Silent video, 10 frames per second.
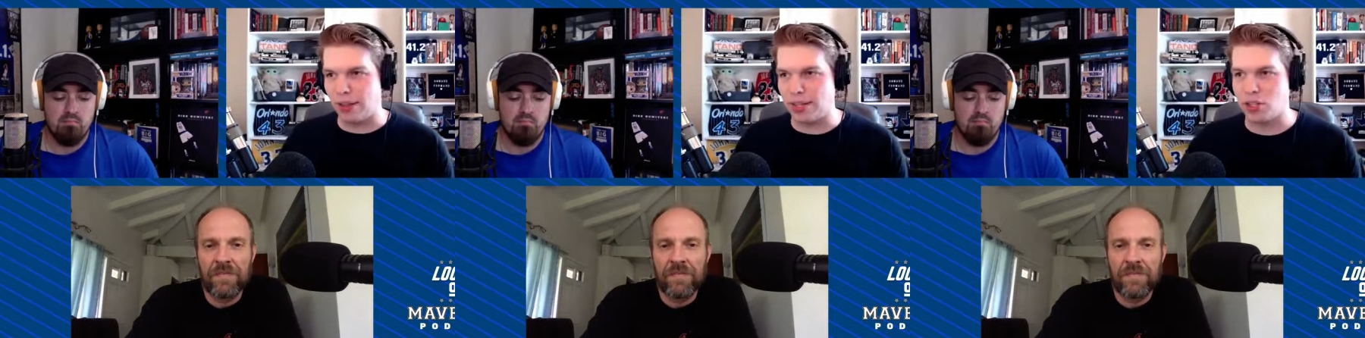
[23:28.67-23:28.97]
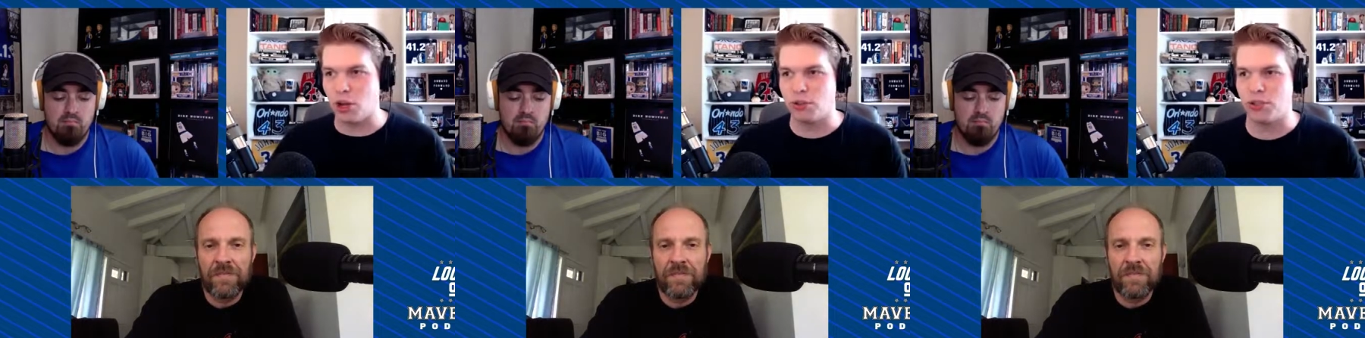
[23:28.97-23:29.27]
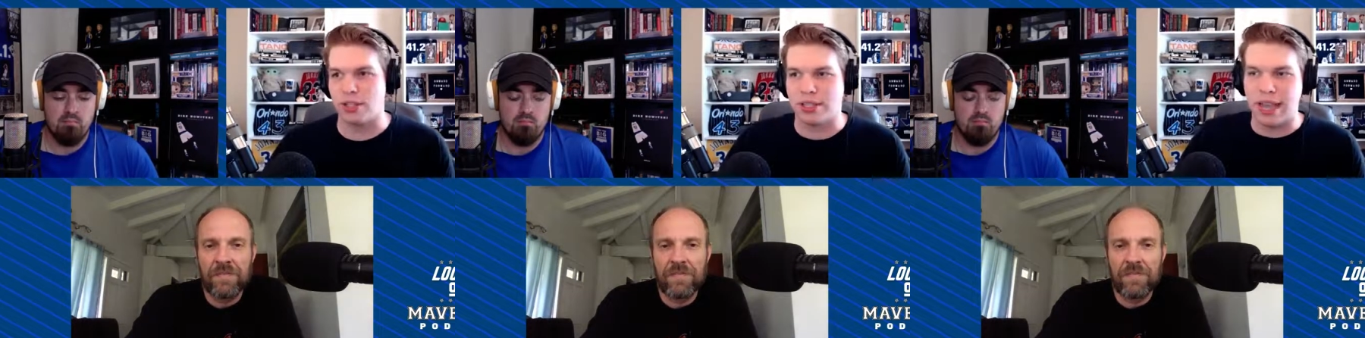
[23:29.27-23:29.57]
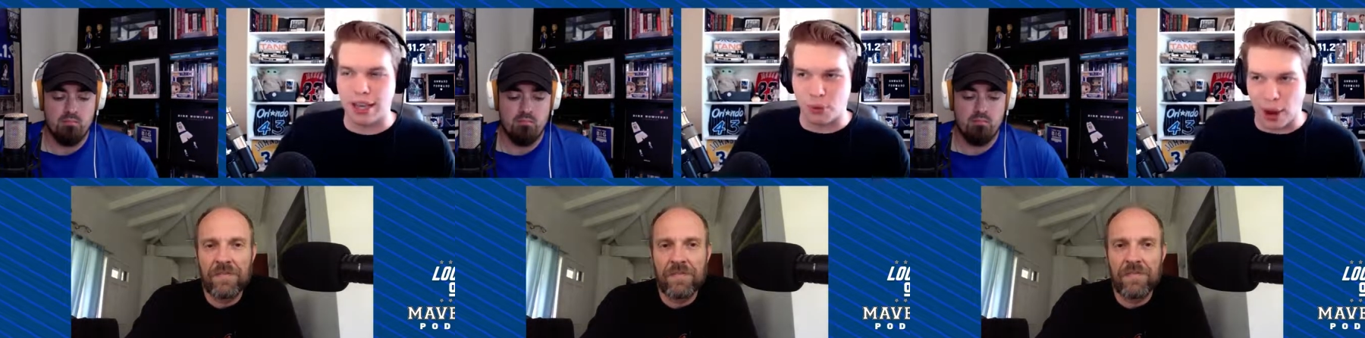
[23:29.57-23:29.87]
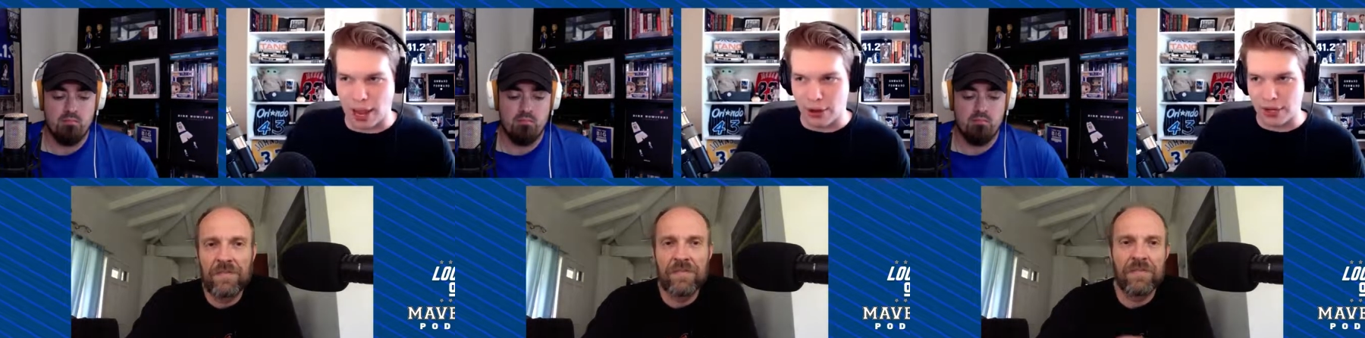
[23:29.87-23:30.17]
Speaker 1: Let's go to the second
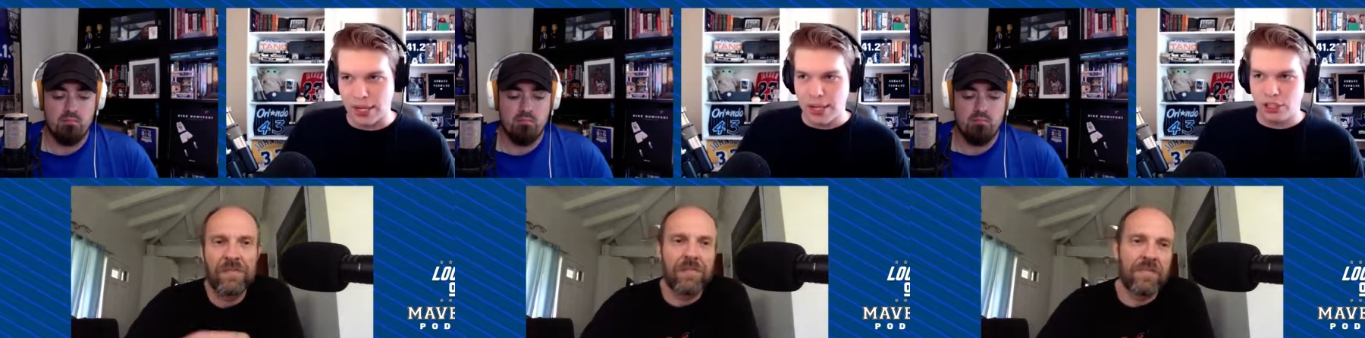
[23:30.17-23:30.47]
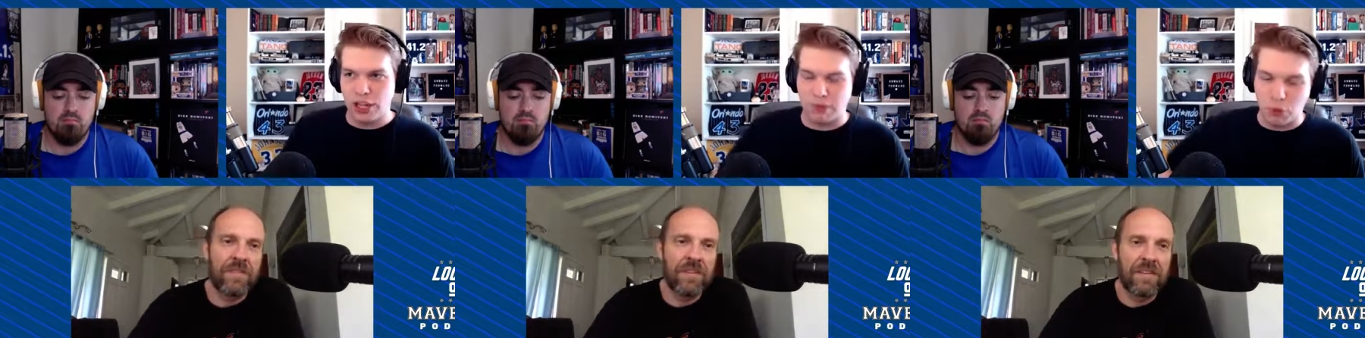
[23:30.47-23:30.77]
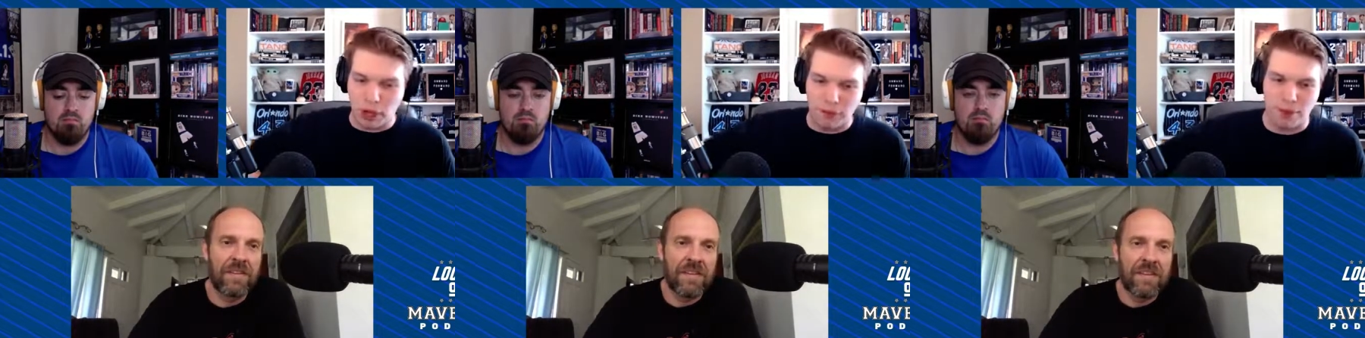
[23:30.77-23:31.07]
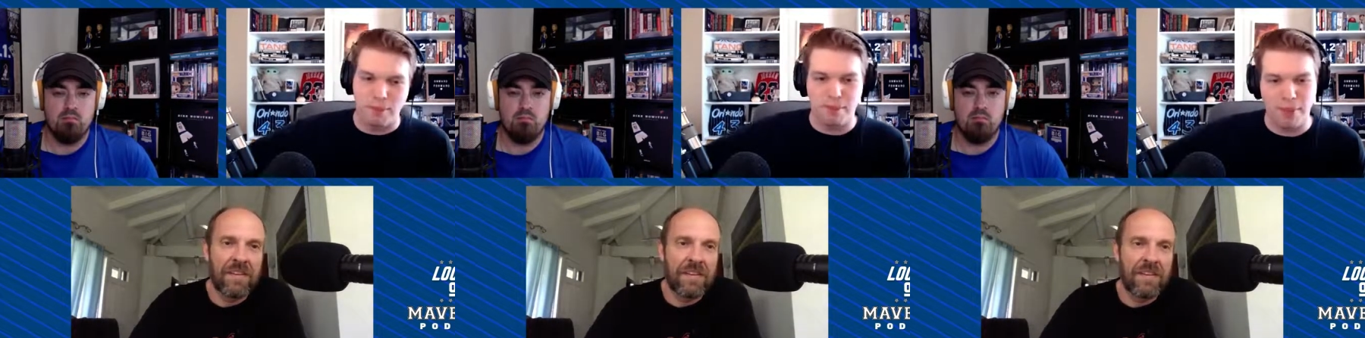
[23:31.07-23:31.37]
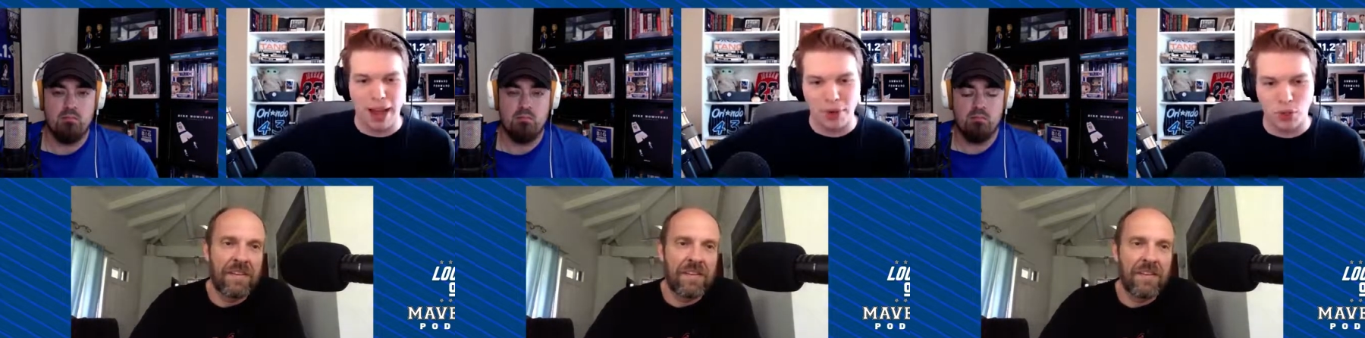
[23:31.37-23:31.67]
round, Chad Ford. If the
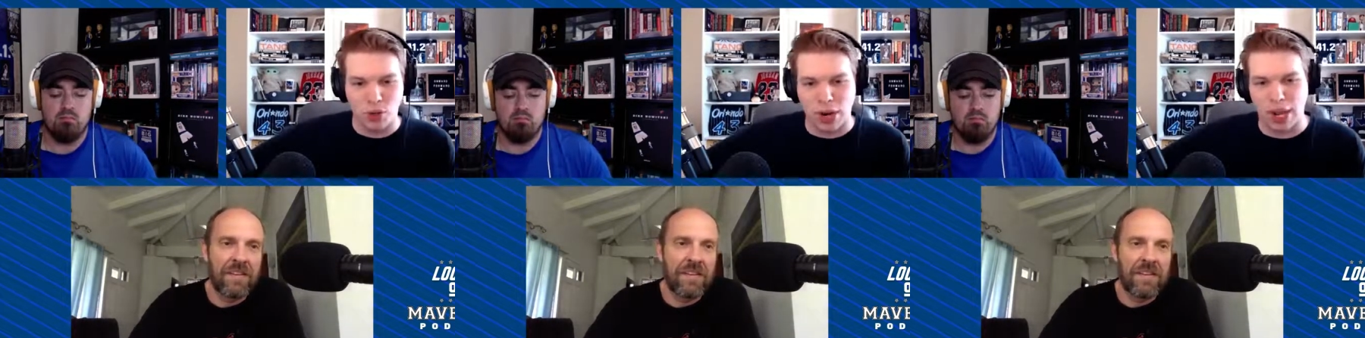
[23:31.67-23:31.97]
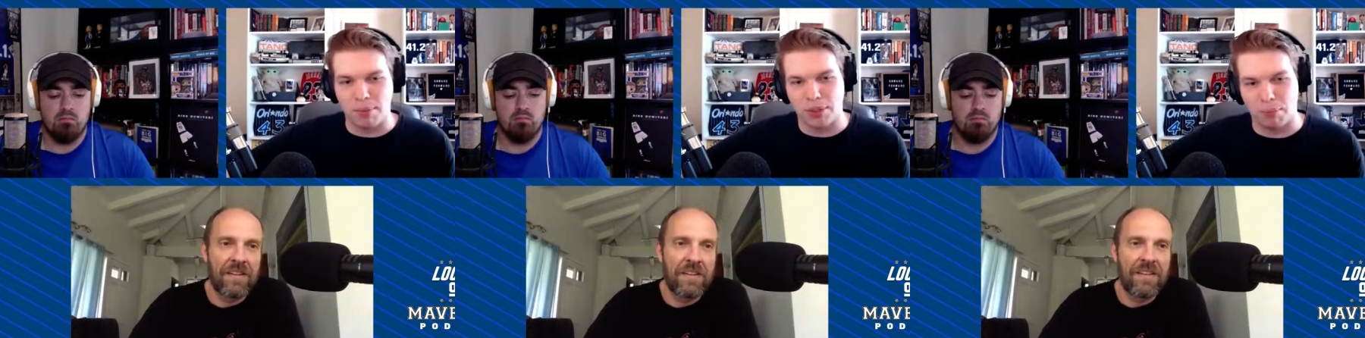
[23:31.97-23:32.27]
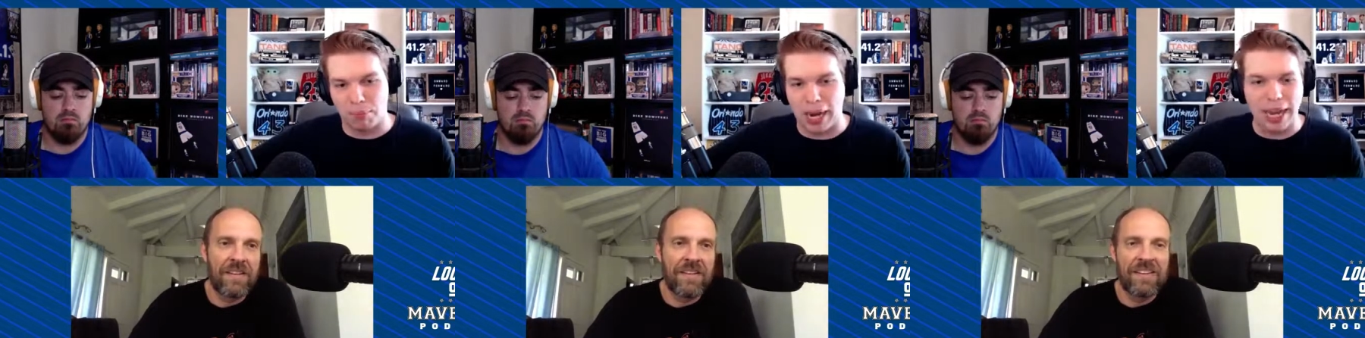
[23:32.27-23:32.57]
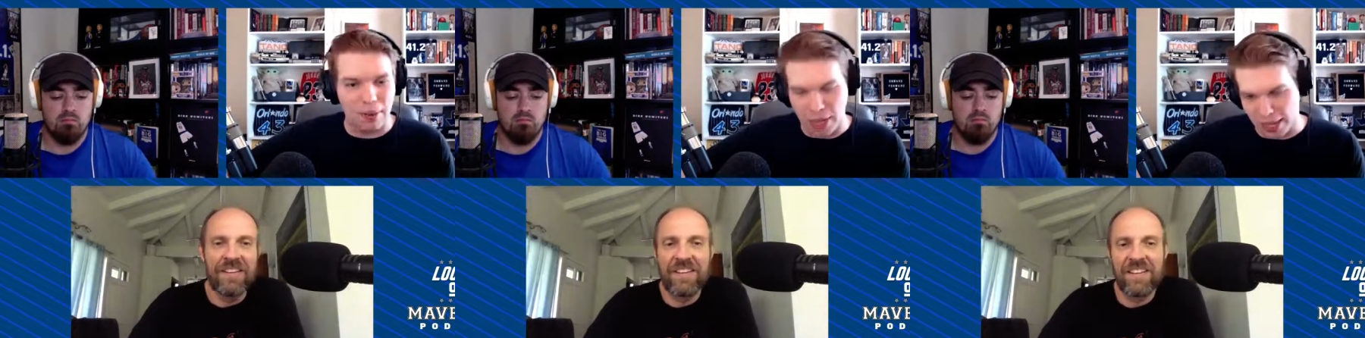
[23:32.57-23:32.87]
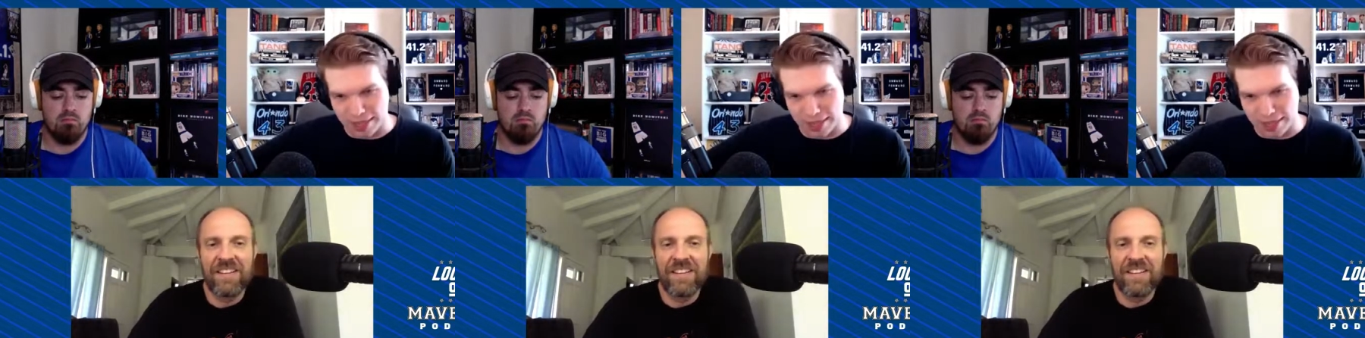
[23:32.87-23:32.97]
Mavericks were able to buy a pick